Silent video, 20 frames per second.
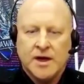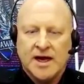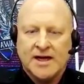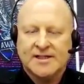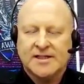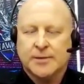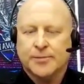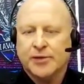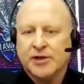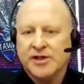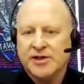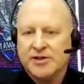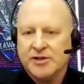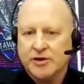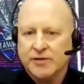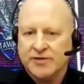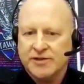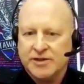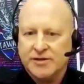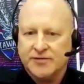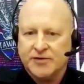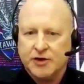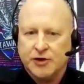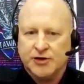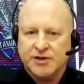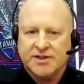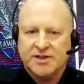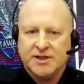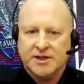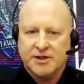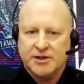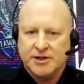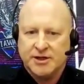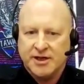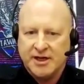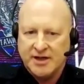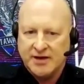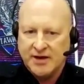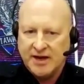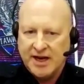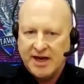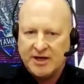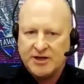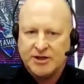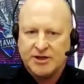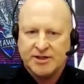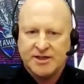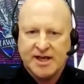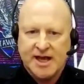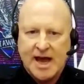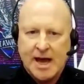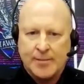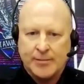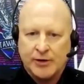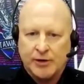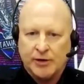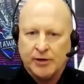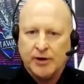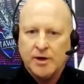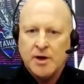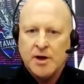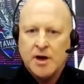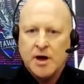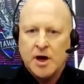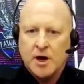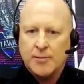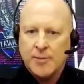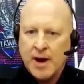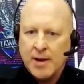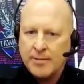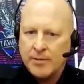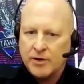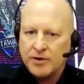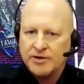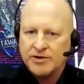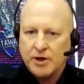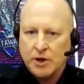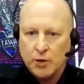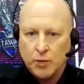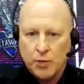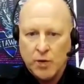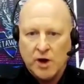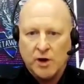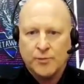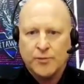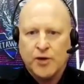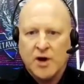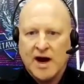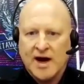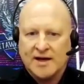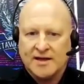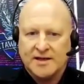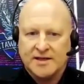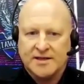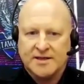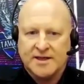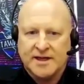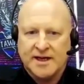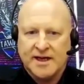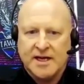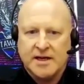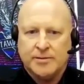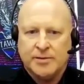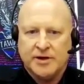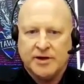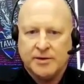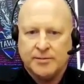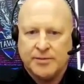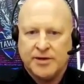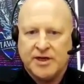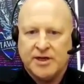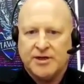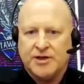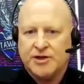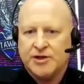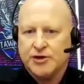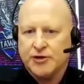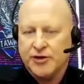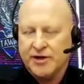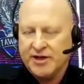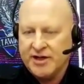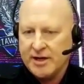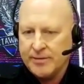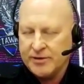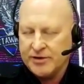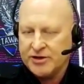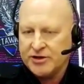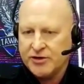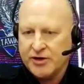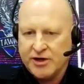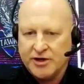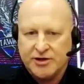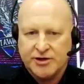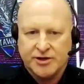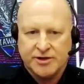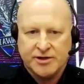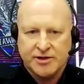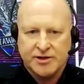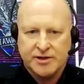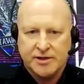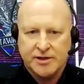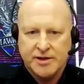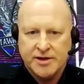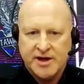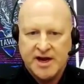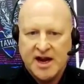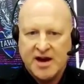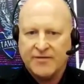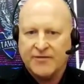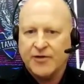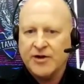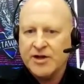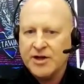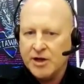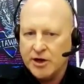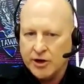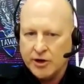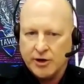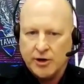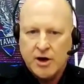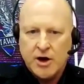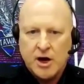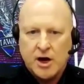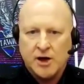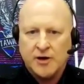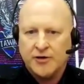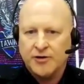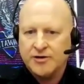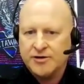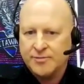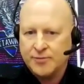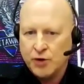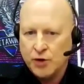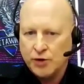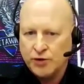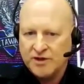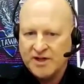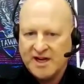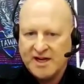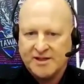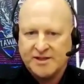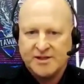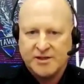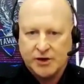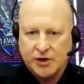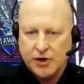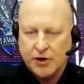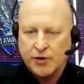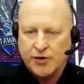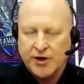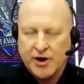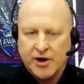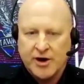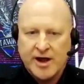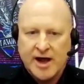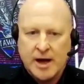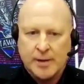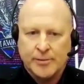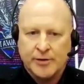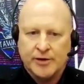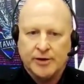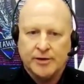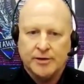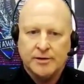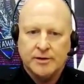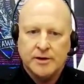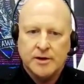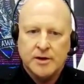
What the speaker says: As the police service of jurisdiction in the nation's capital, our members are well practiced in keeping the peace during demonstrations. Every year, hundreds of protests occur in our capital.